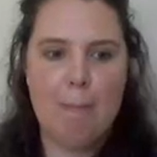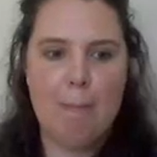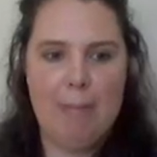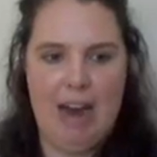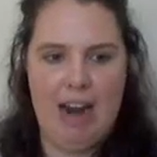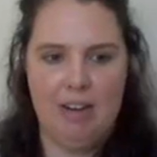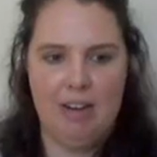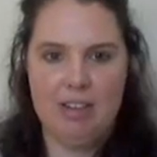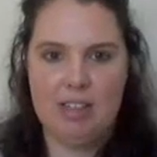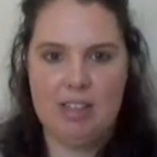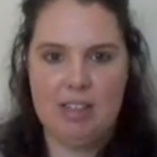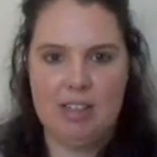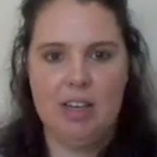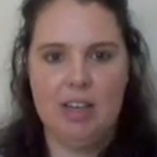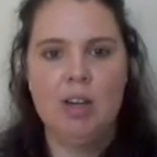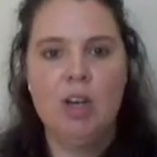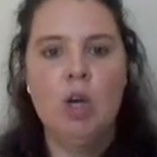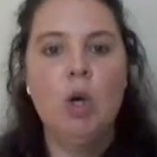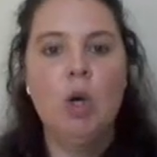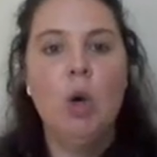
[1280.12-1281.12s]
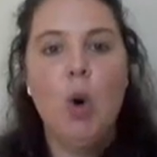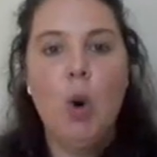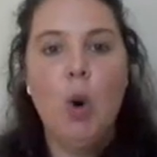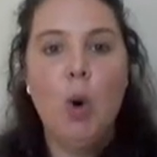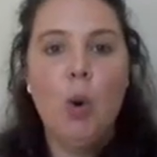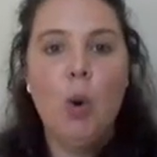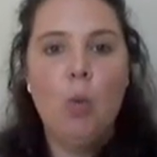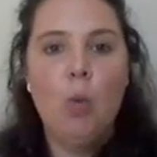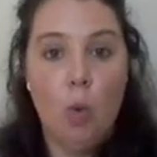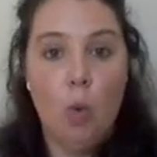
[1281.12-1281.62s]
comparison,
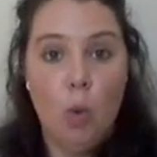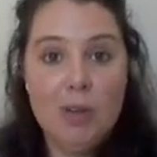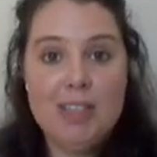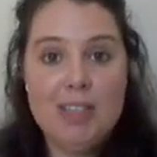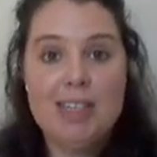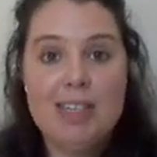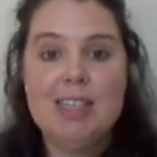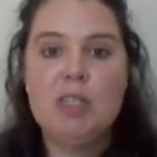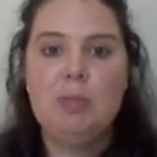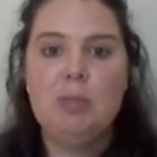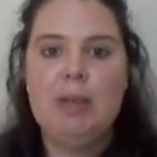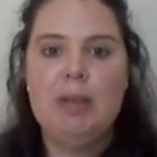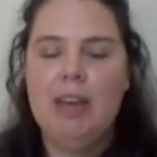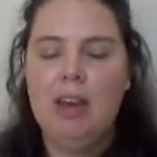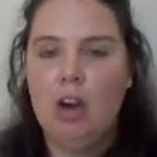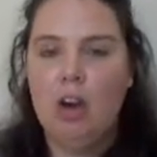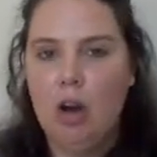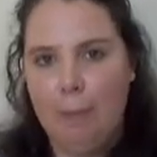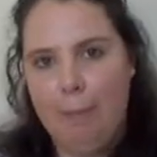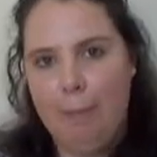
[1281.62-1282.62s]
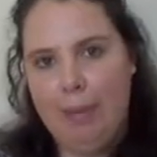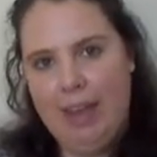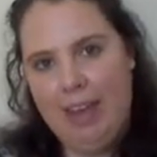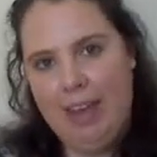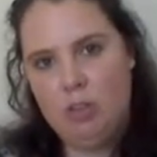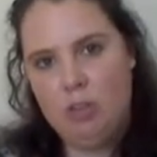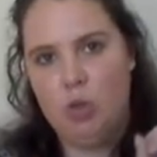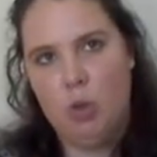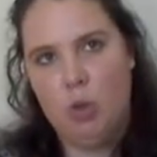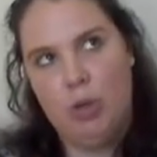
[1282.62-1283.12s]
water is being
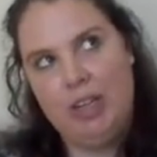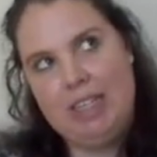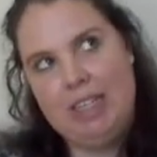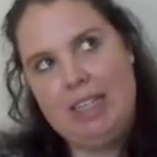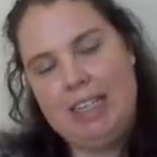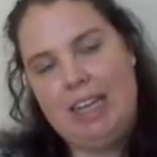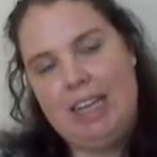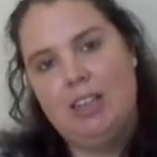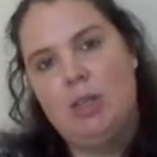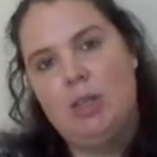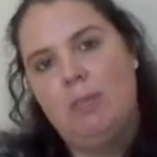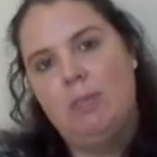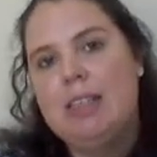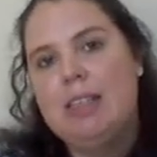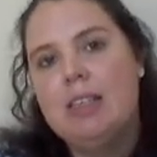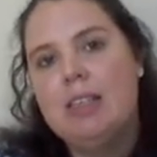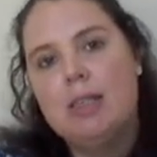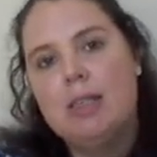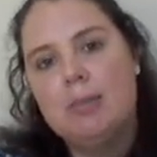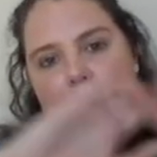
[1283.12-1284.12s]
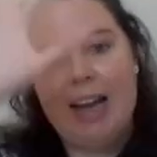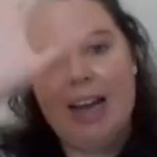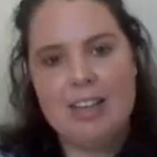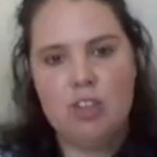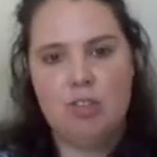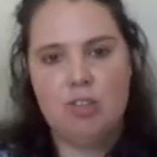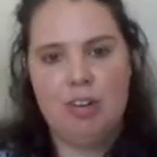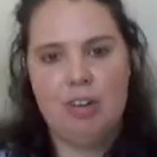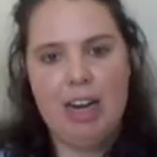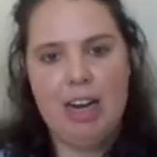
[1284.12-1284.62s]
compared to, or it's said to be
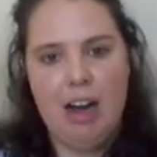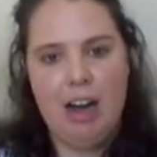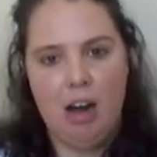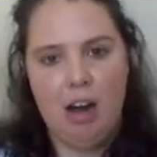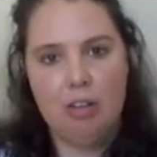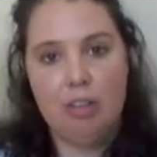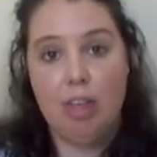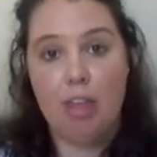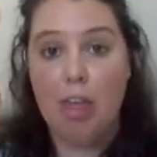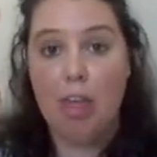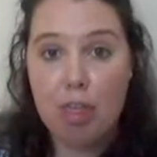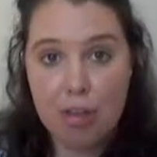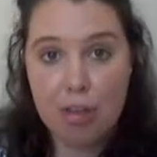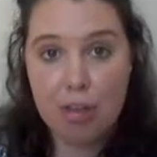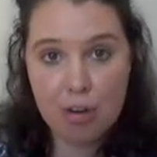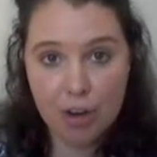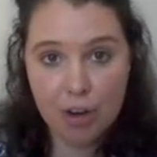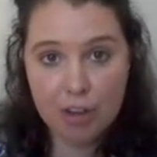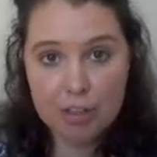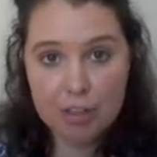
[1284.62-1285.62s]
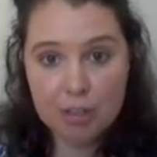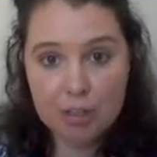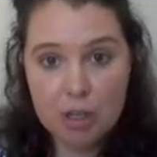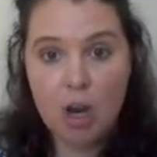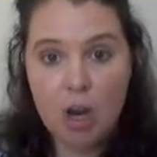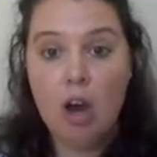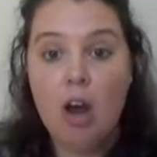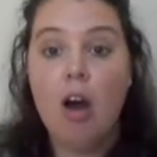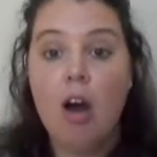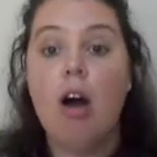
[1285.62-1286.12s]
splattering out the throat
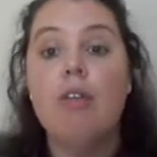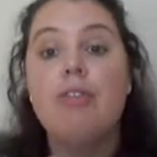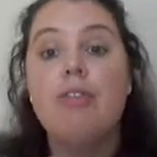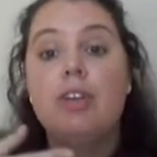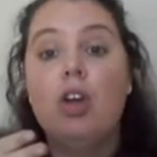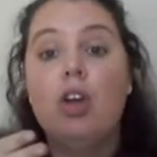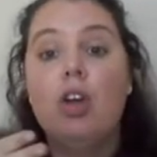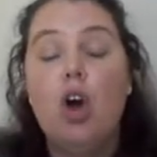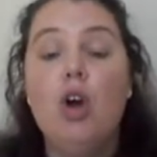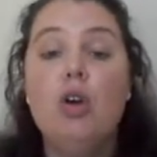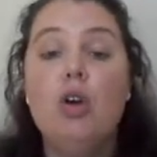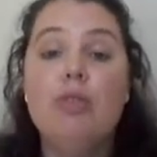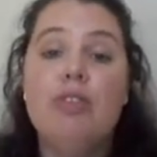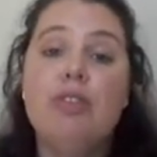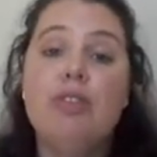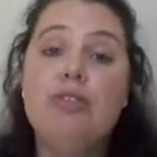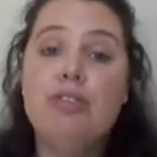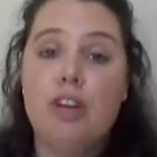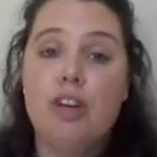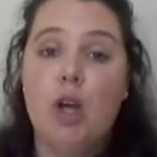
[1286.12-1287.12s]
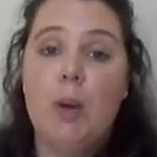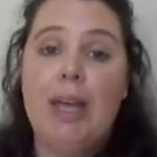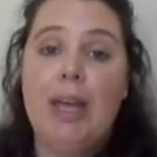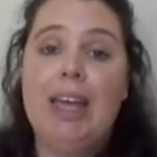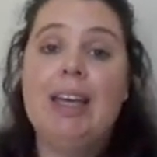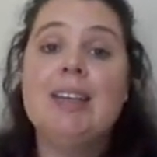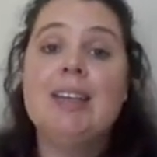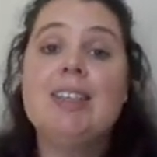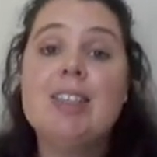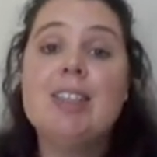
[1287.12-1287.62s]
of an
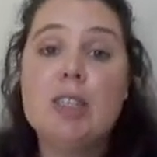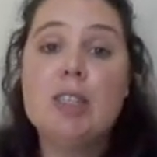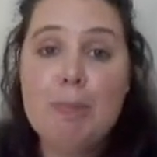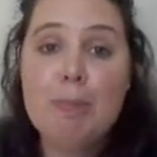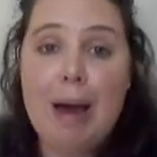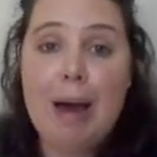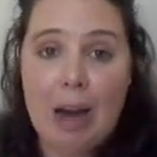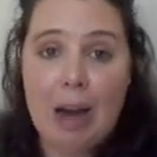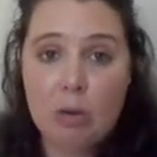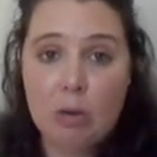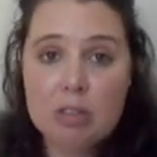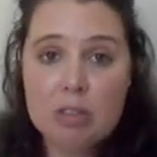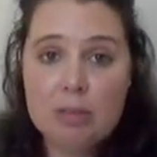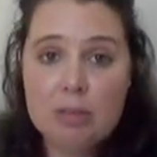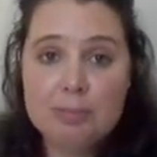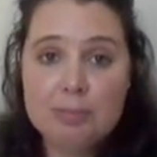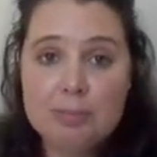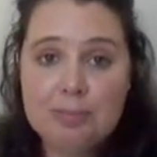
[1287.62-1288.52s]
overflowing spout.